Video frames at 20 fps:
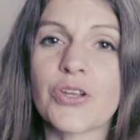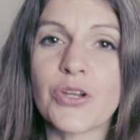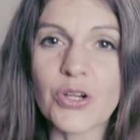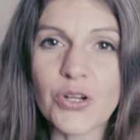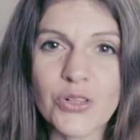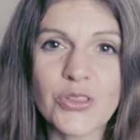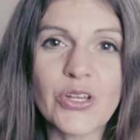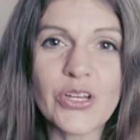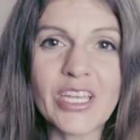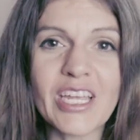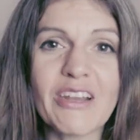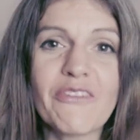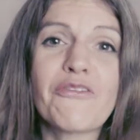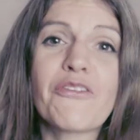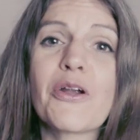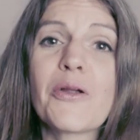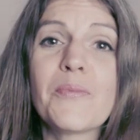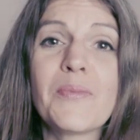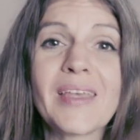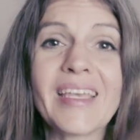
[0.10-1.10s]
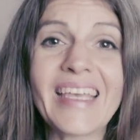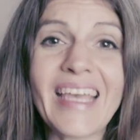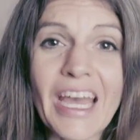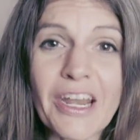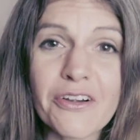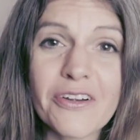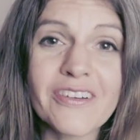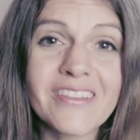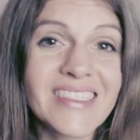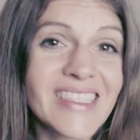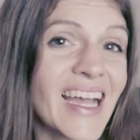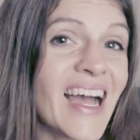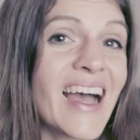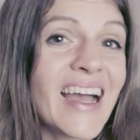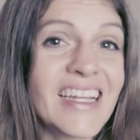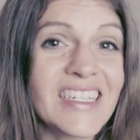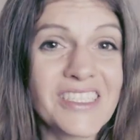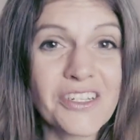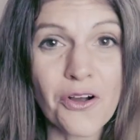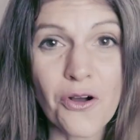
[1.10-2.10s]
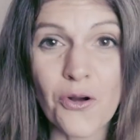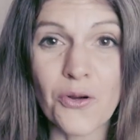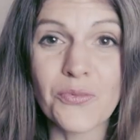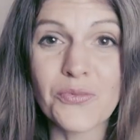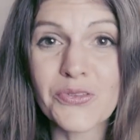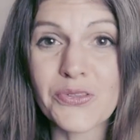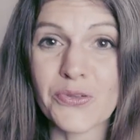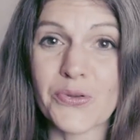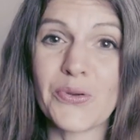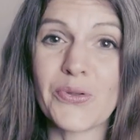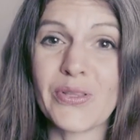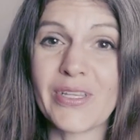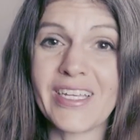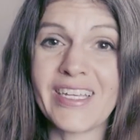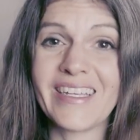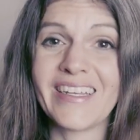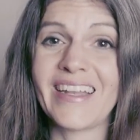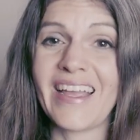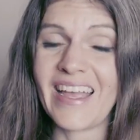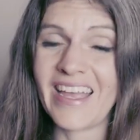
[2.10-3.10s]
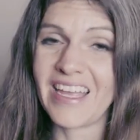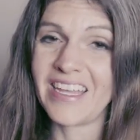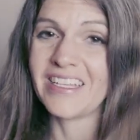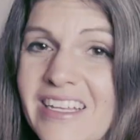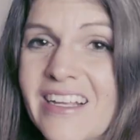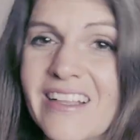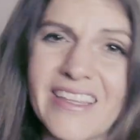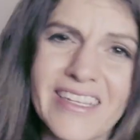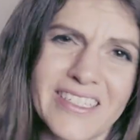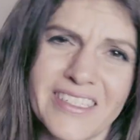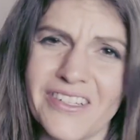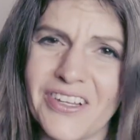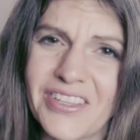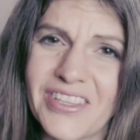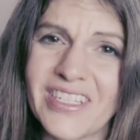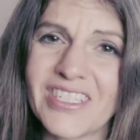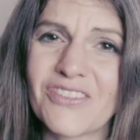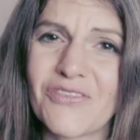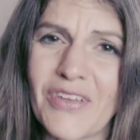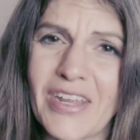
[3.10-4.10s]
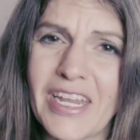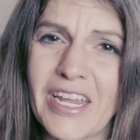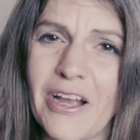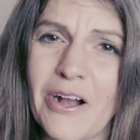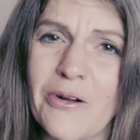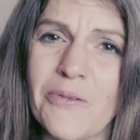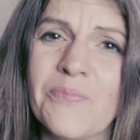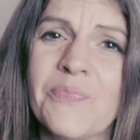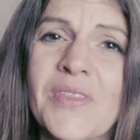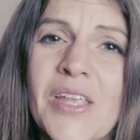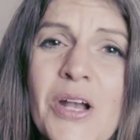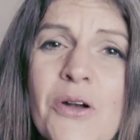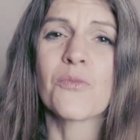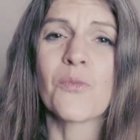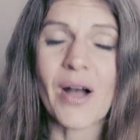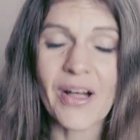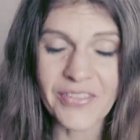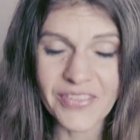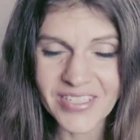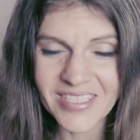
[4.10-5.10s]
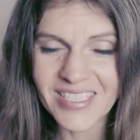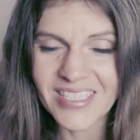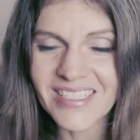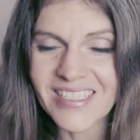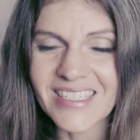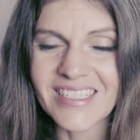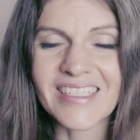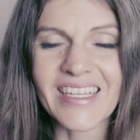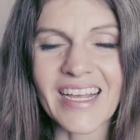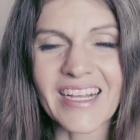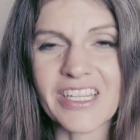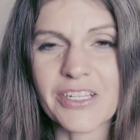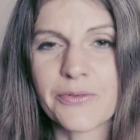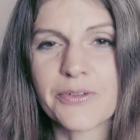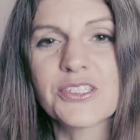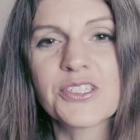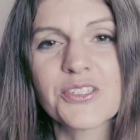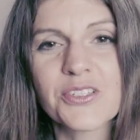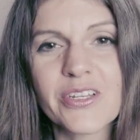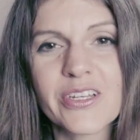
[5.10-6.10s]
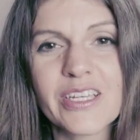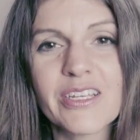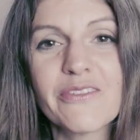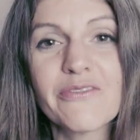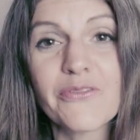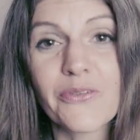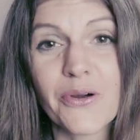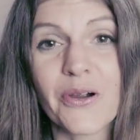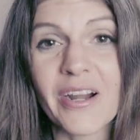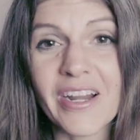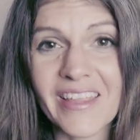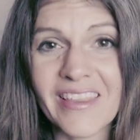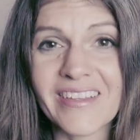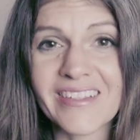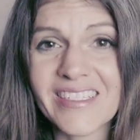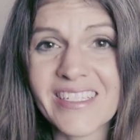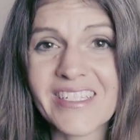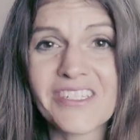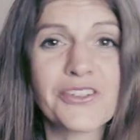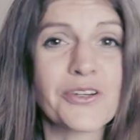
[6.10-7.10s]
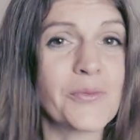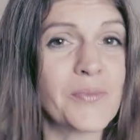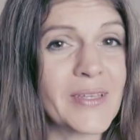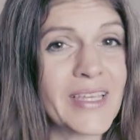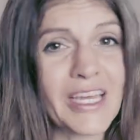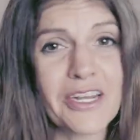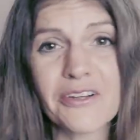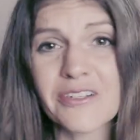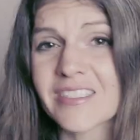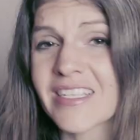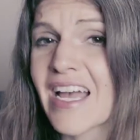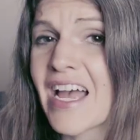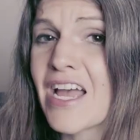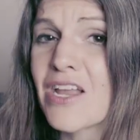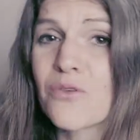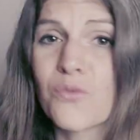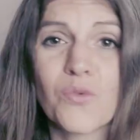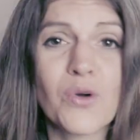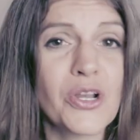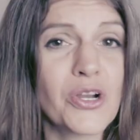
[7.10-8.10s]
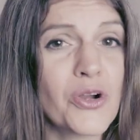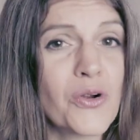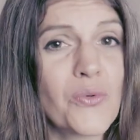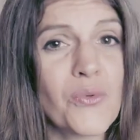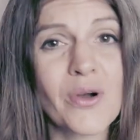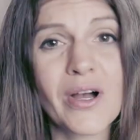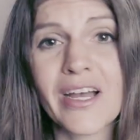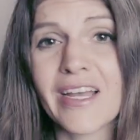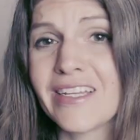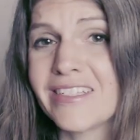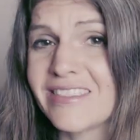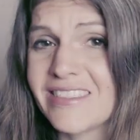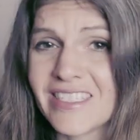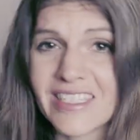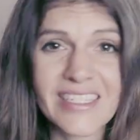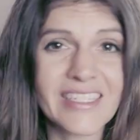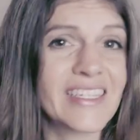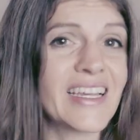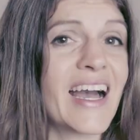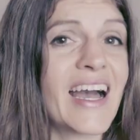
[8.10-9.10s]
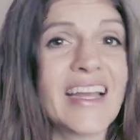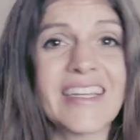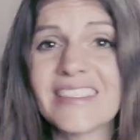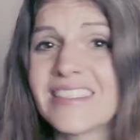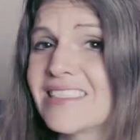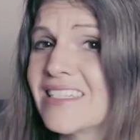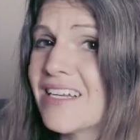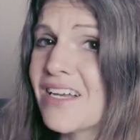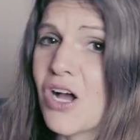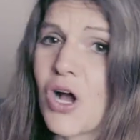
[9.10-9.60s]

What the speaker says: you're looking for a beginner's guide to homeschooling and you clicked on this video. Well, this is exactly what you're looking for. This is your Beginner's Guide 101 Guide to